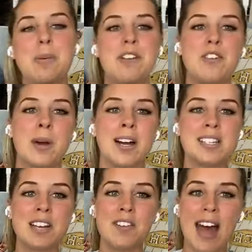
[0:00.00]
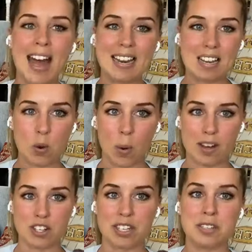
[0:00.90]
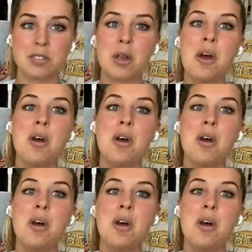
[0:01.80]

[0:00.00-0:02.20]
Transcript: And if you guys have any questions